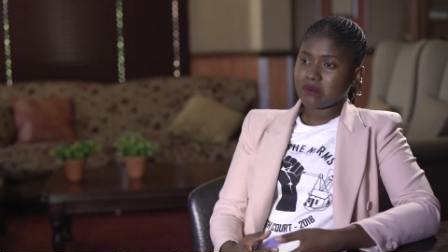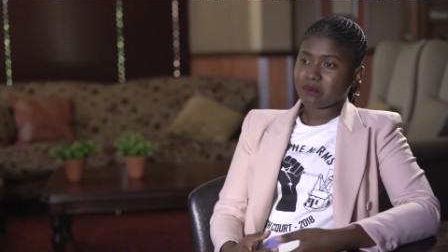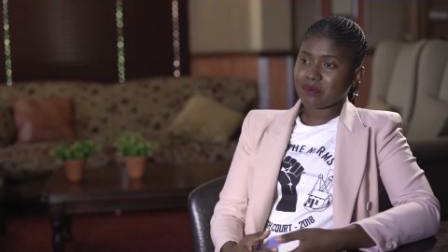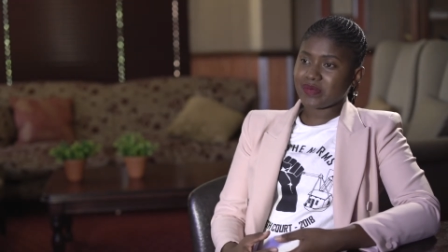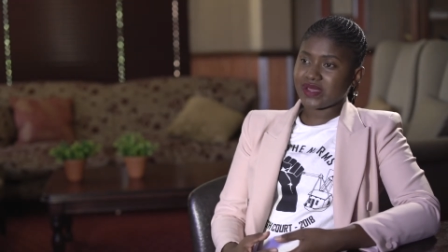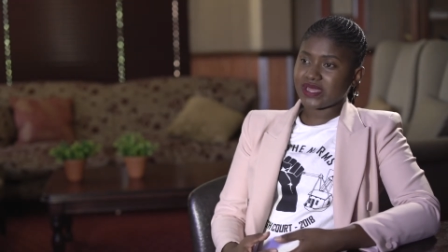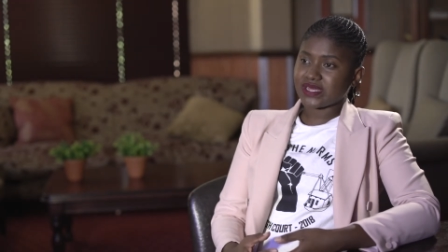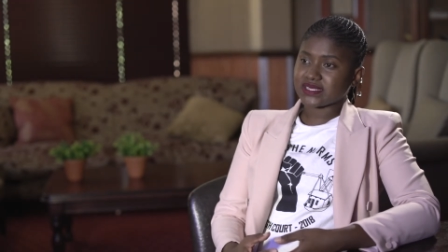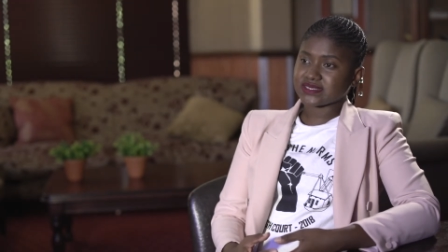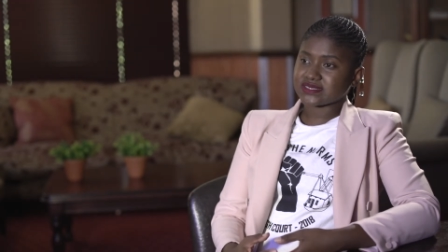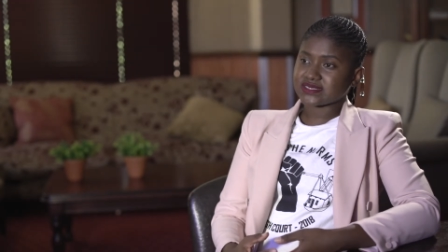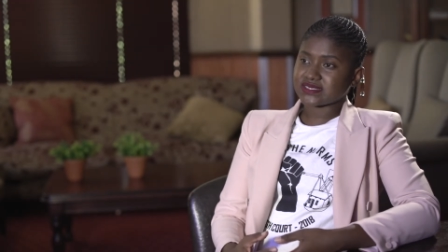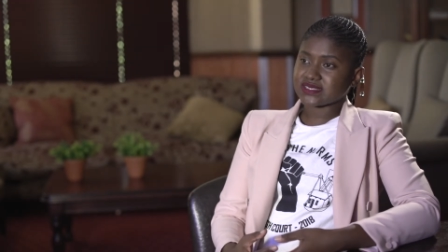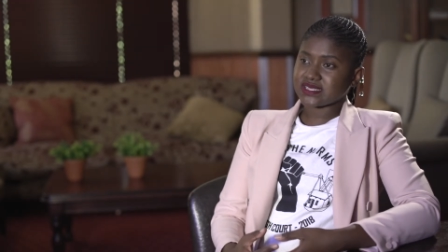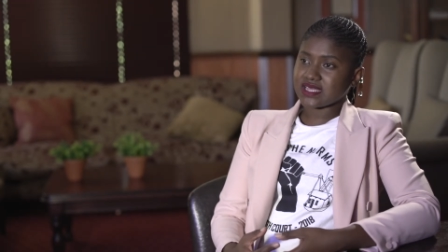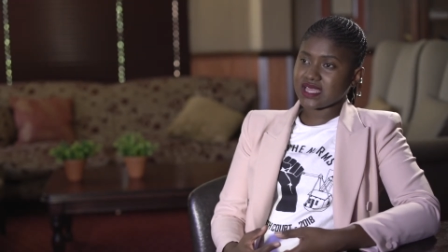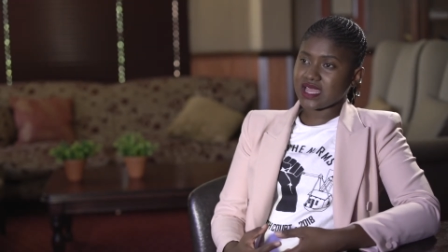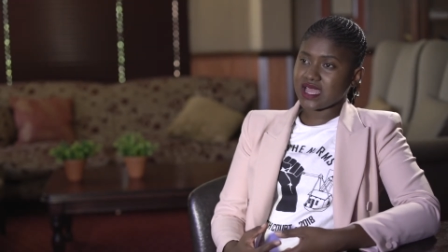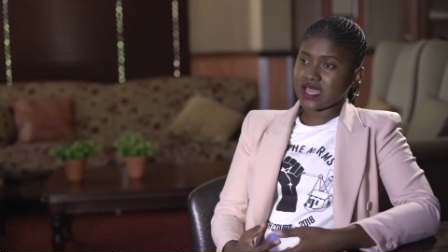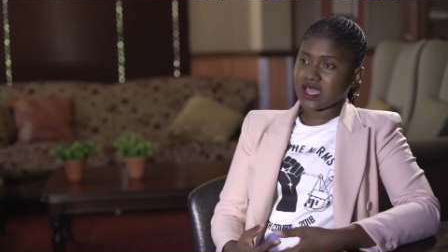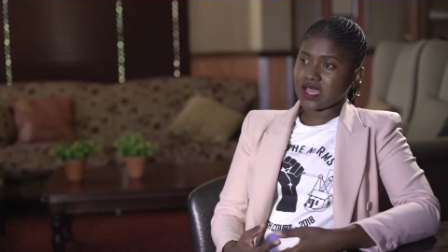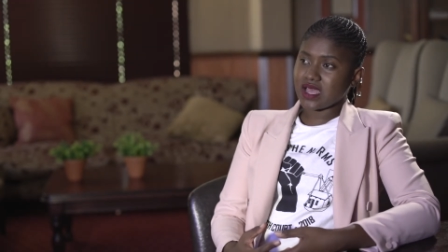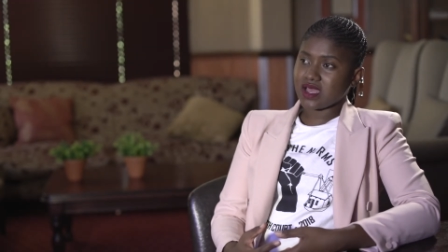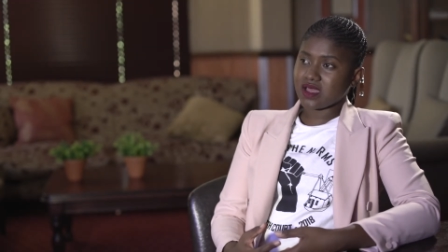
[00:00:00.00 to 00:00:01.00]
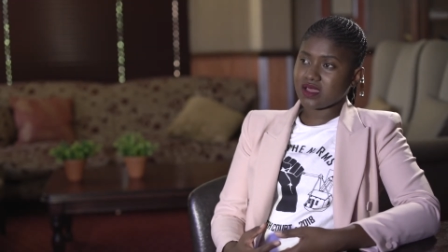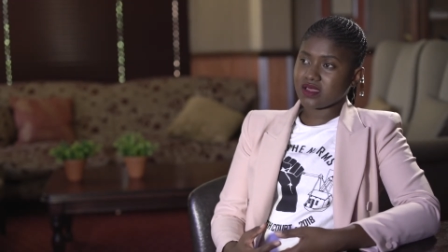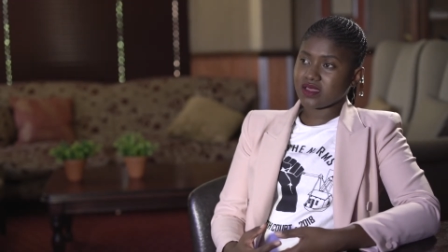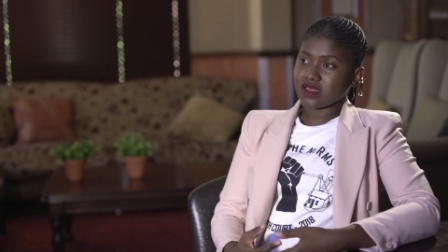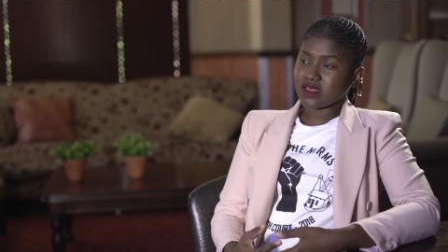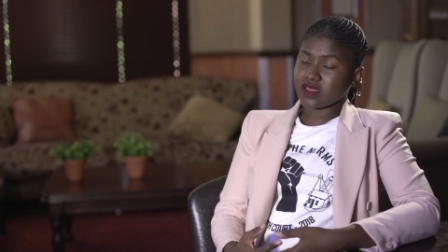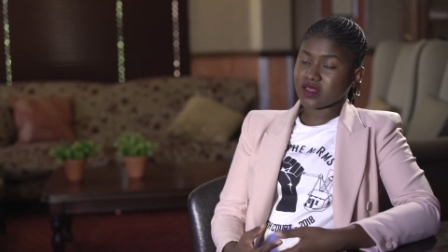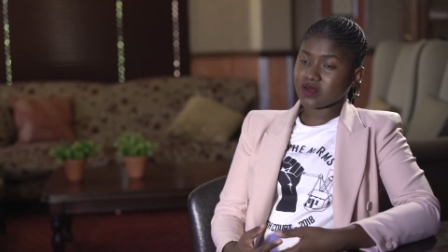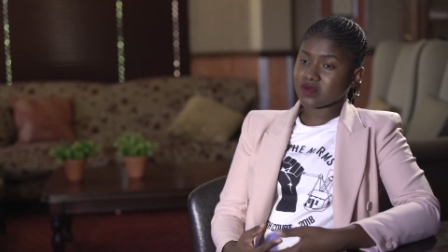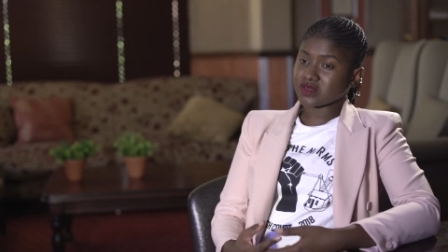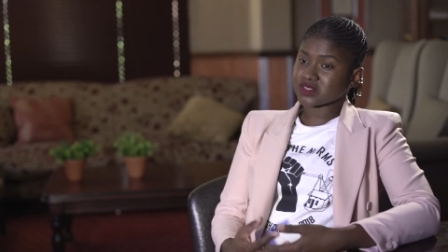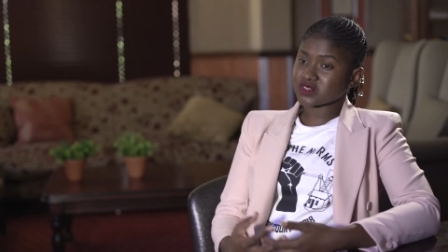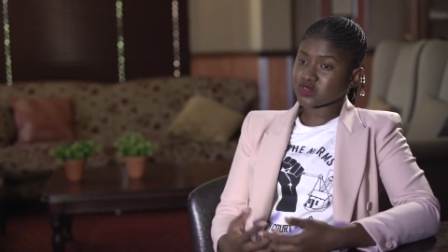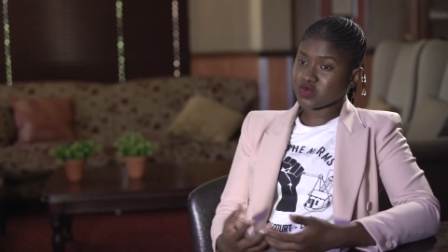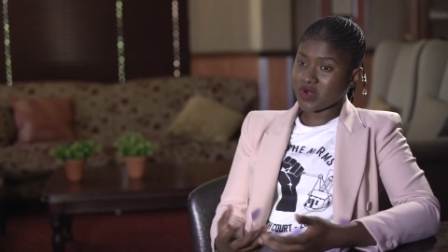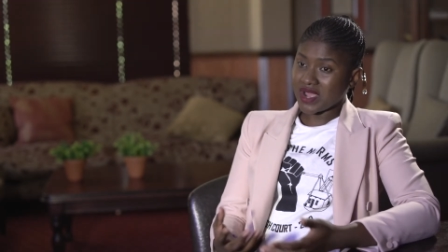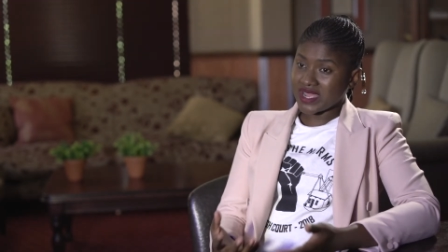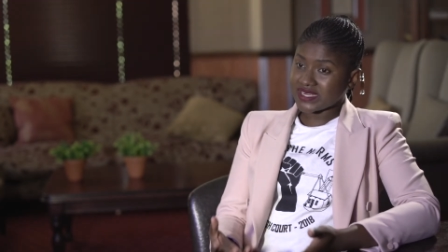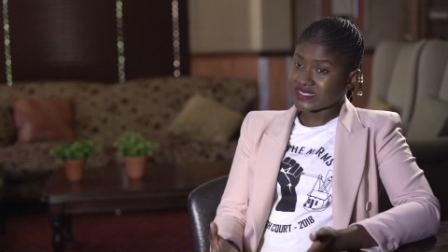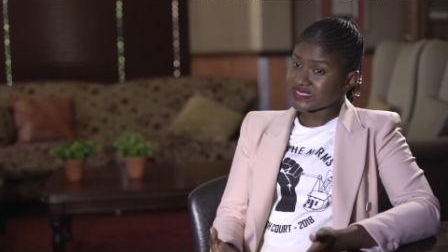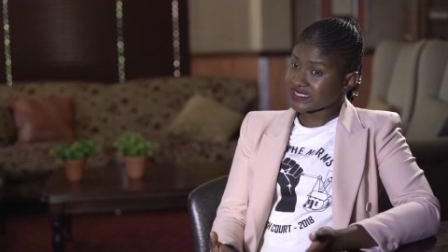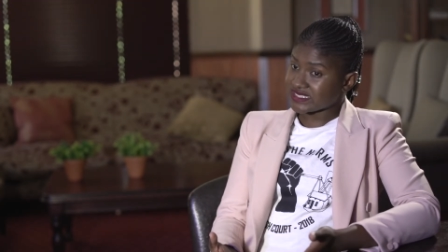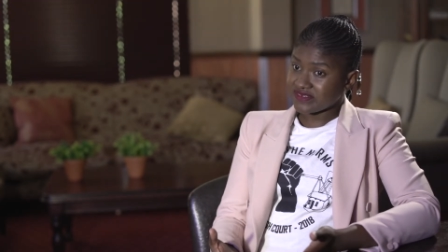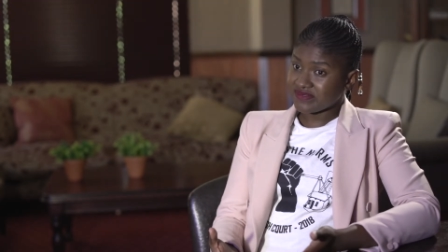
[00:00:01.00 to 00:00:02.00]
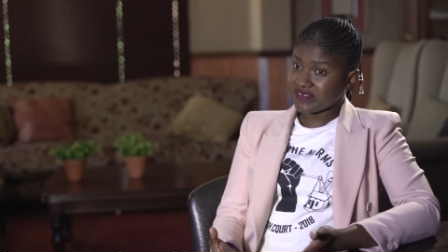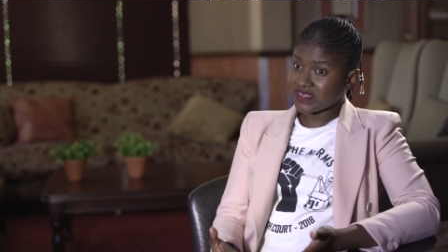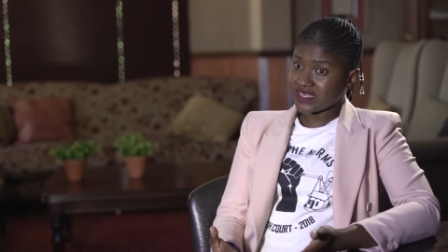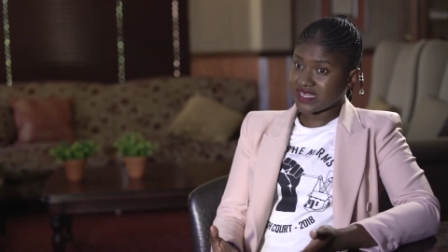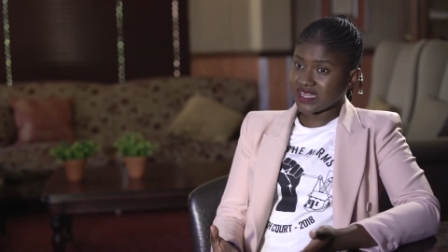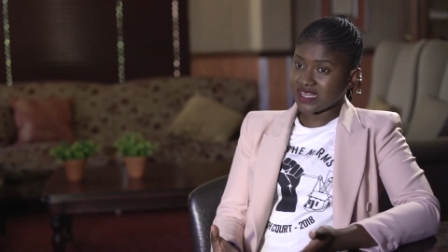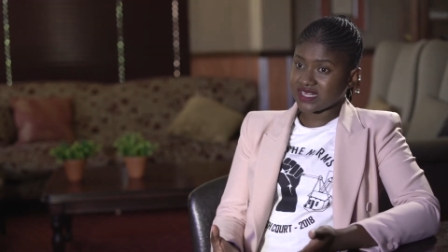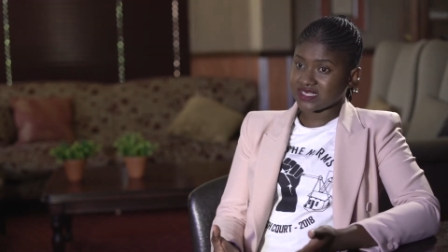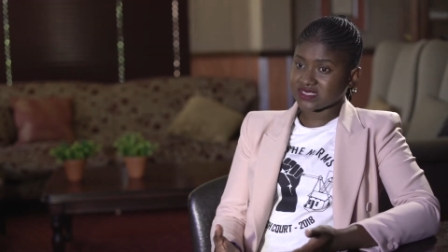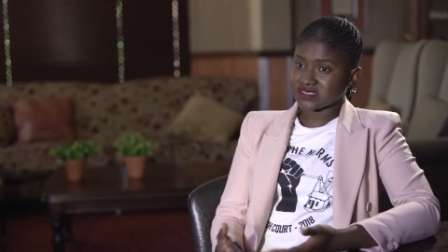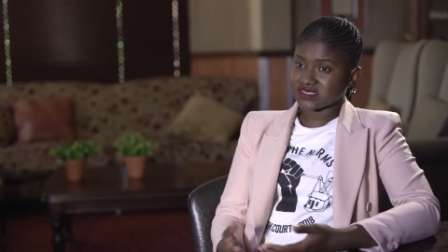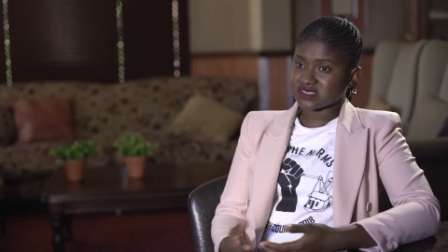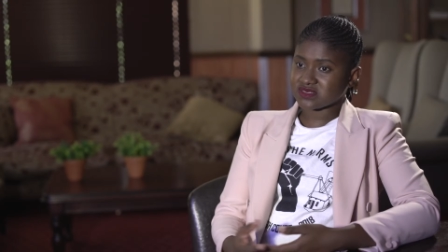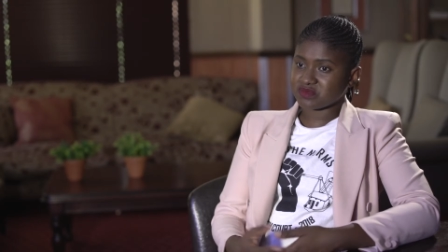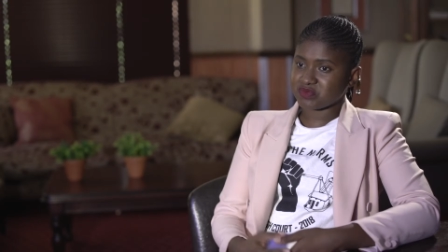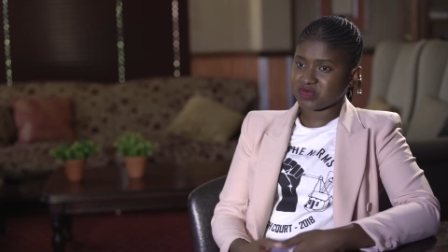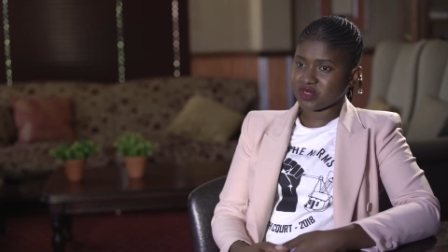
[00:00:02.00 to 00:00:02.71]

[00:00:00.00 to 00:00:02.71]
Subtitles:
But it was quite difficult